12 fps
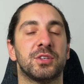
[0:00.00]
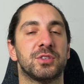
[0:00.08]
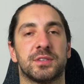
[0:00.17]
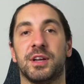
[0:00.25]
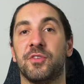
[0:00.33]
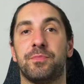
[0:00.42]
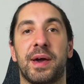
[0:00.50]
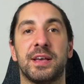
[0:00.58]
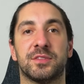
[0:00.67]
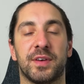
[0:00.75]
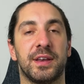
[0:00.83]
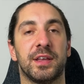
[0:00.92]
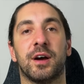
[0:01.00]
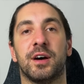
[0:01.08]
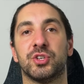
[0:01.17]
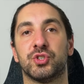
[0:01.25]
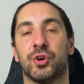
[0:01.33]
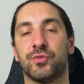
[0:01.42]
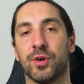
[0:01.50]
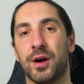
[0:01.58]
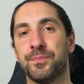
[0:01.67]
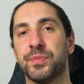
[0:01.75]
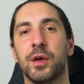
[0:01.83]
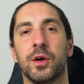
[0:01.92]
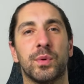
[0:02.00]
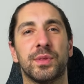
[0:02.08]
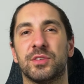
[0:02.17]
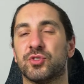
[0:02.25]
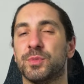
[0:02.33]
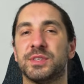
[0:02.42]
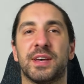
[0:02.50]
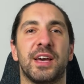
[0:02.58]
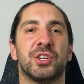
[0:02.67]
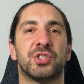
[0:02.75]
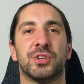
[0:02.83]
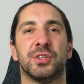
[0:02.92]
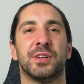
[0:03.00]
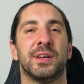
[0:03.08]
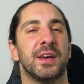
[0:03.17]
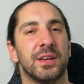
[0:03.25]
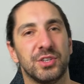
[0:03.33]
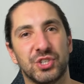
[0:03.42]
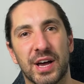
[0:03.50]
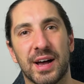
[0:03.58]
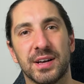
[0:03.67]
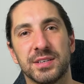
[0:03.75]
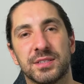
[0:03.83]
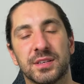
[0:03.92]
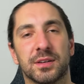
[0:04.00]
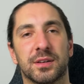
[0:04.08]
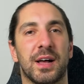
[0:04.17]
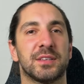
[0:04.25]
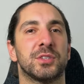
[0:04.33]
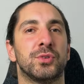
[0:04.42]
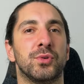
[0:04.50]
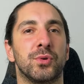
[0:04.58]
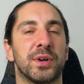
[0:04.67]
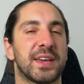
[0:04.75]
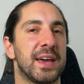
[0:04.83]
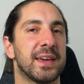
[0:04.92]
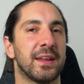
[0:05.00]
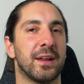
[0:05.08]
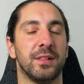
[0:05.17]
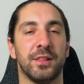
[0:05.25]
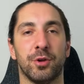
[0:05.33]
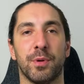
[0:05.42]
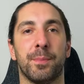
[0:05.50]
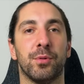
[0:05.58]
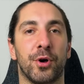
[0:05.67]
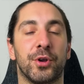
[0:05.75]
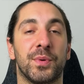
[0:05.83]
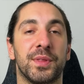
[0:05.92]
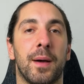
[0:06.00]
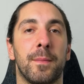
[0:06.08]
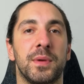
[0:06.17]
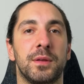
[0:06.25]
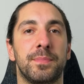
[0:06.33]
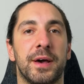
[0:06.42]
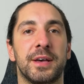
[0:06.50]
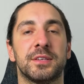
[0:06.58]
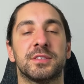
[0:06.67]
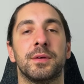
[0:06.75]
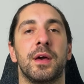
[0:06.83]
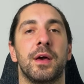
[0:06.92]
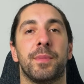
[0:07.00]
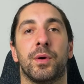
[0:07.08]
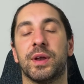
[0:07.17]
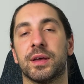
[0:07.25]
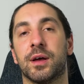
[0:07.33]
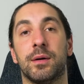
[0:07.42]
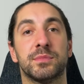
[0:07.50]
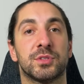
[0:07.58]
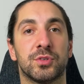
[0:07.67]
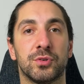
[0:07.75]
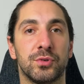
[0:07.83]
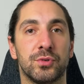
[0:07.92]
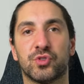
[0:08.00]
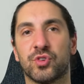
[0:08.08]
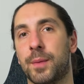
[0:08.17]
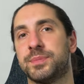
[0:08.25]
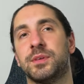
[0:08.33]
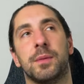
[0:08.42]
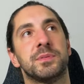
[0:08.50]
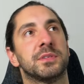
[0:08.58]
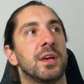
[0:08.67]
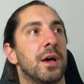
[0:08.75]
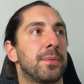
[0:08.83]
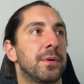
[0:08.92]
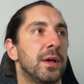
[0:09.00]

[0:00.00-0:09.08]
just enough bass for any kind of genre with instrumentation, jazz, classical. It can get a little bit bloated with that mid bass. But when it comes to trap dubstep,